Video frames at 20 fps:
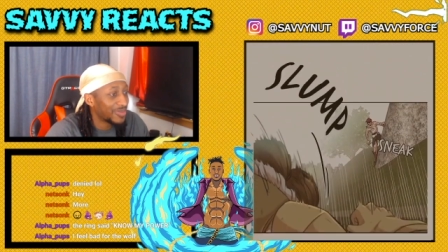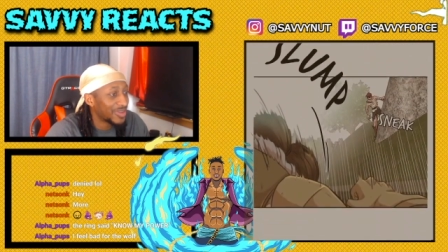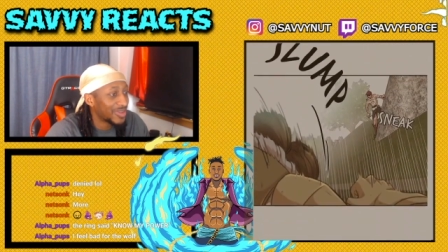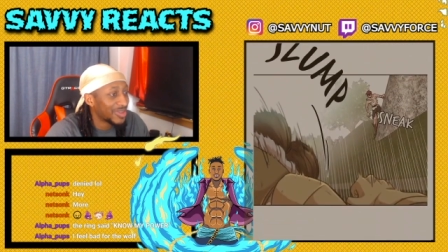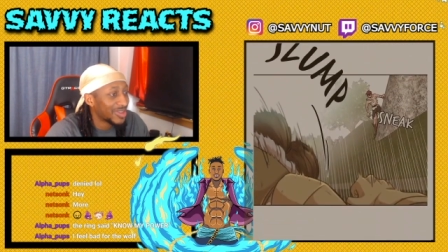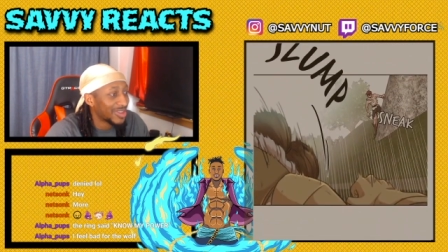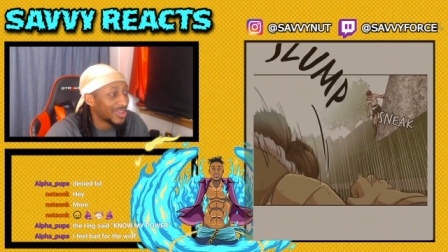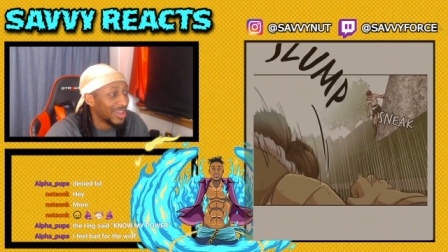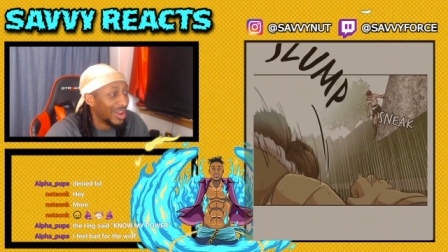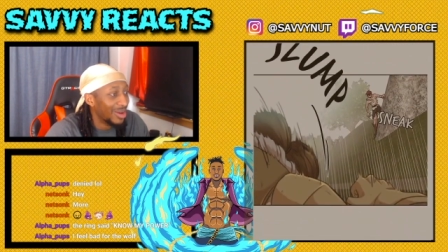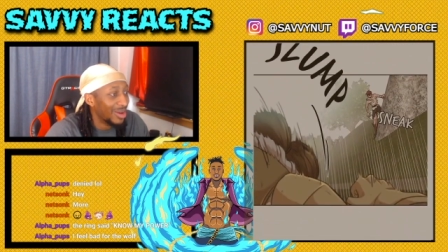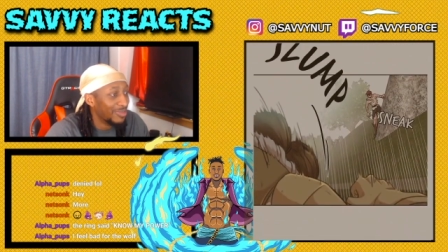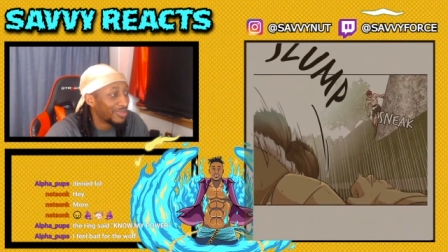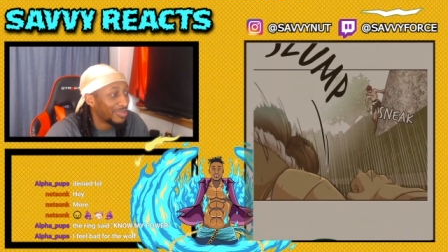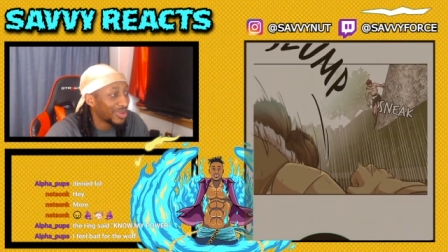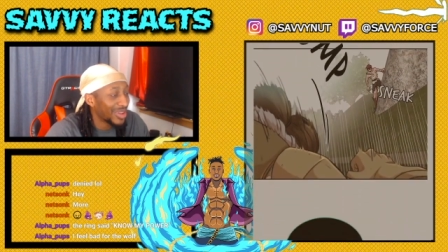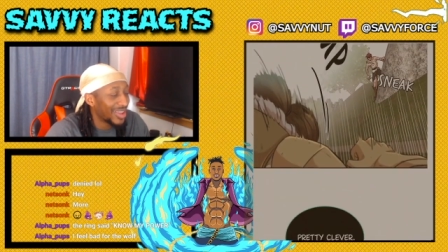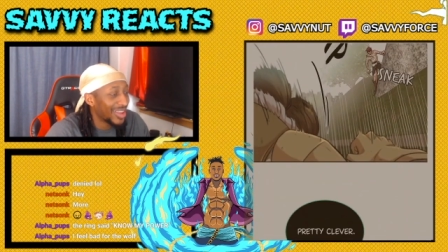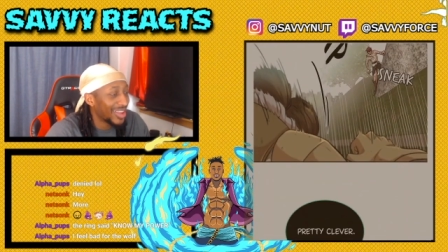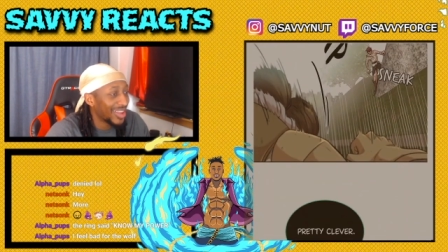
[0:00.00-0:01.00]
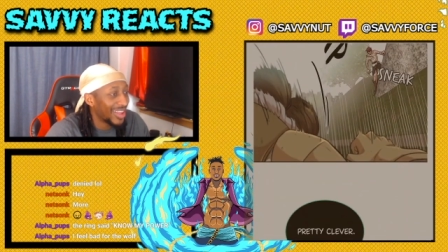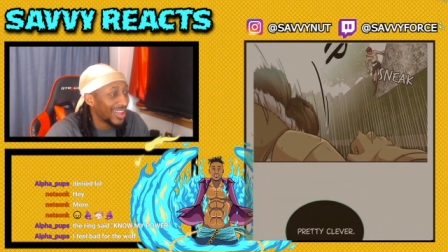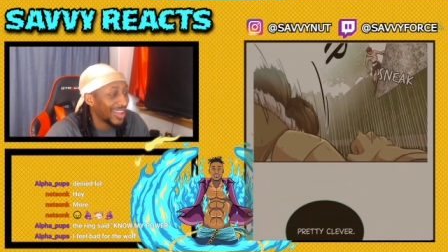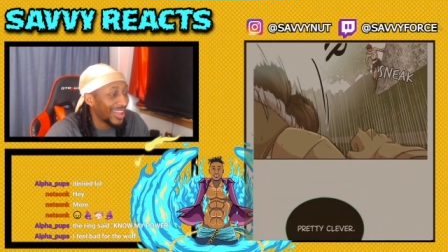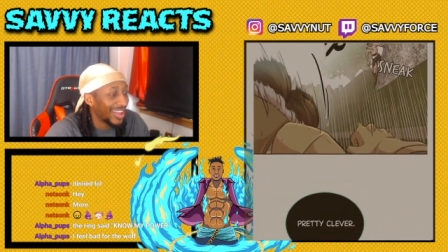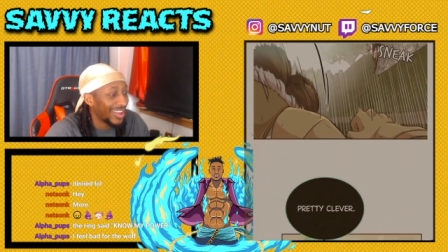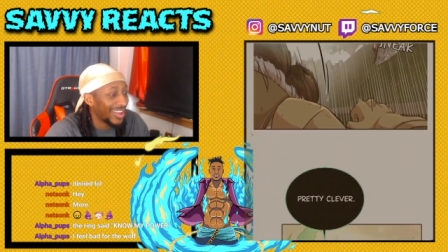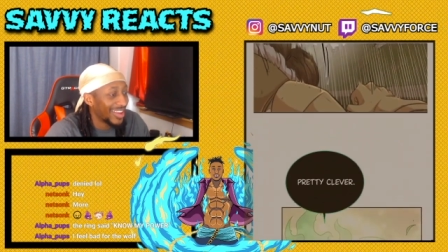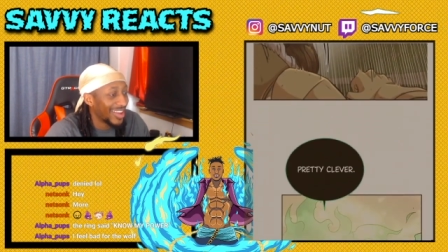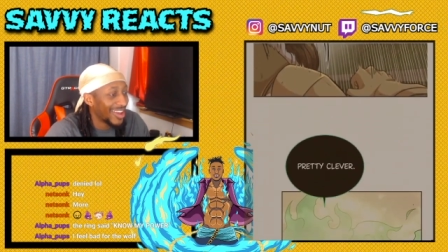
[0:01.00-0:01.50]
Slump.
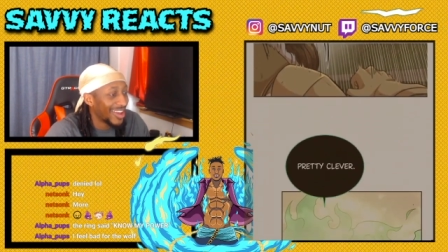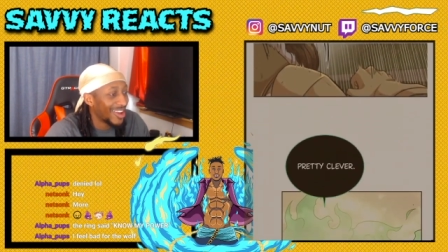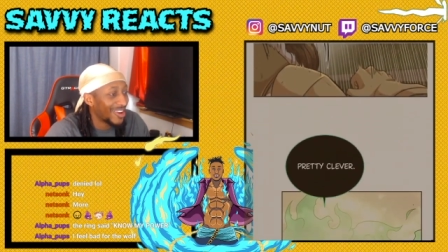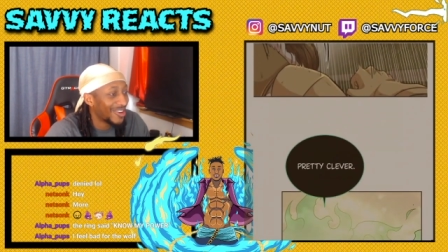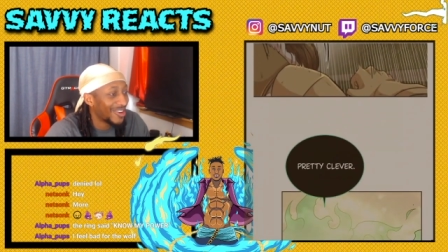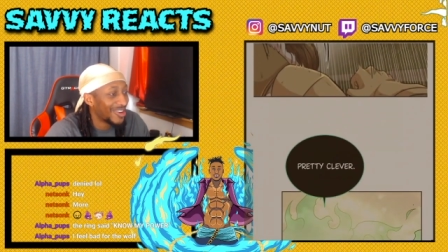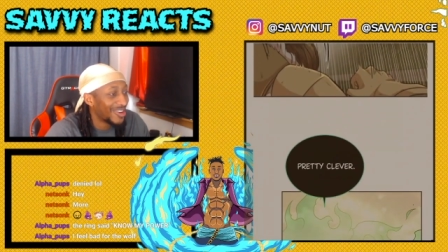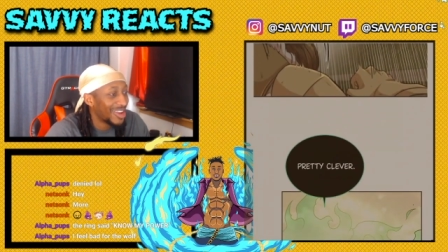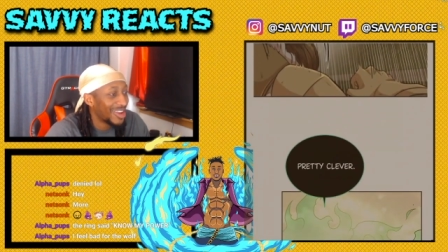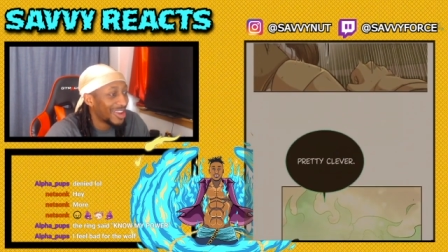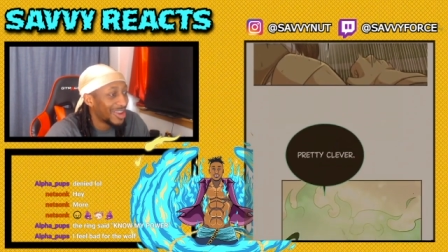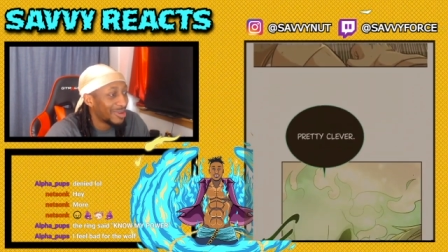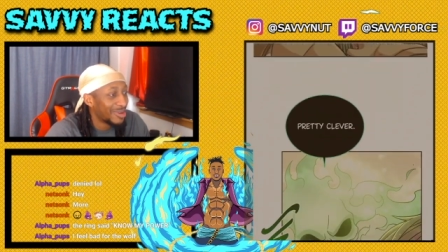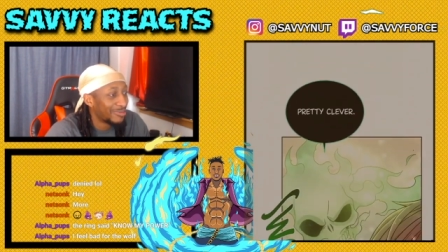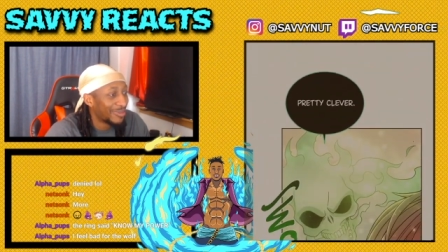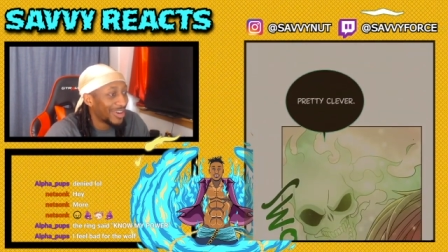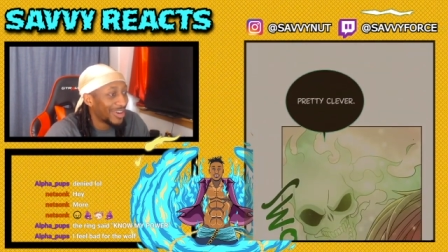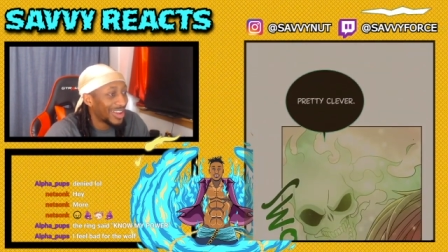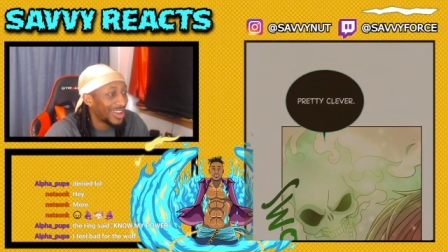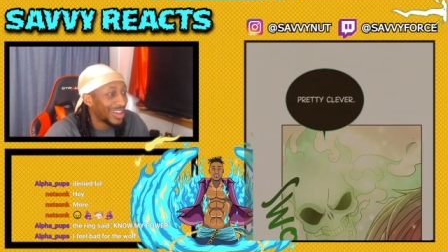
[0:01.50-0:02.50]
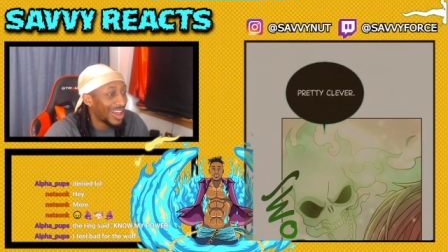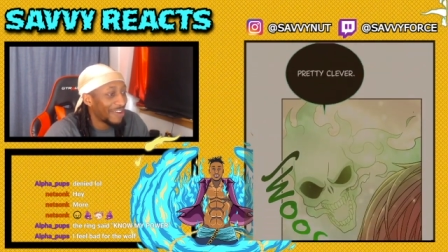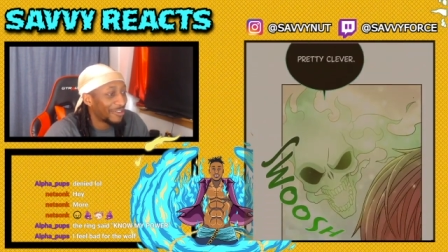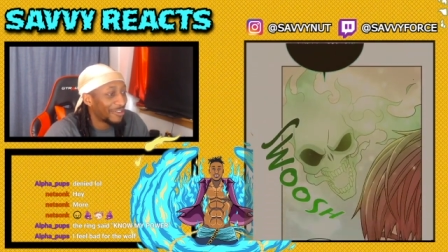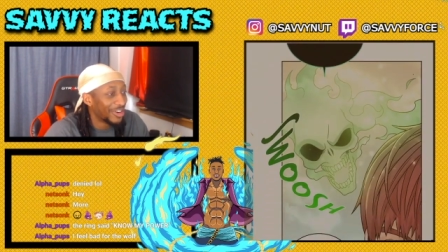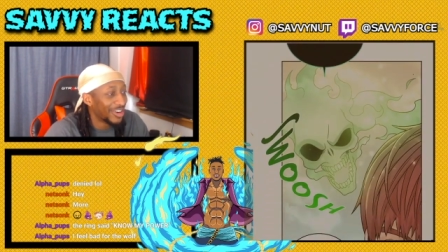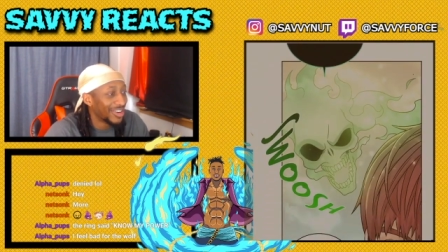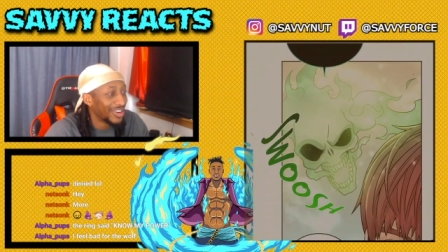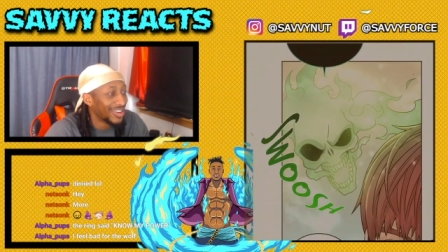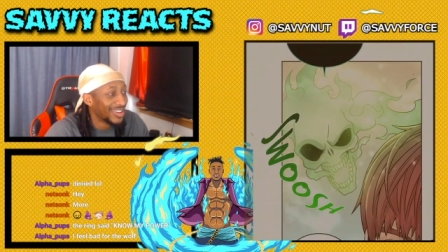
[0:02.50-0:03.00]
Yo, pretty
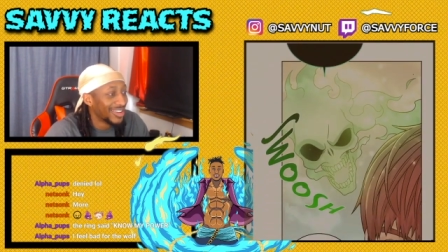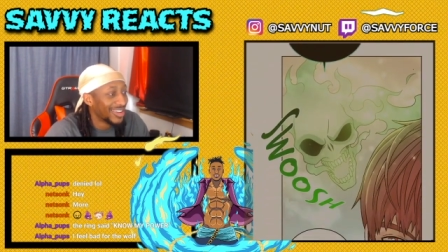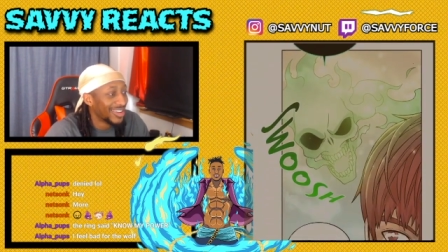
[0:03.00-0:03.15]
clever.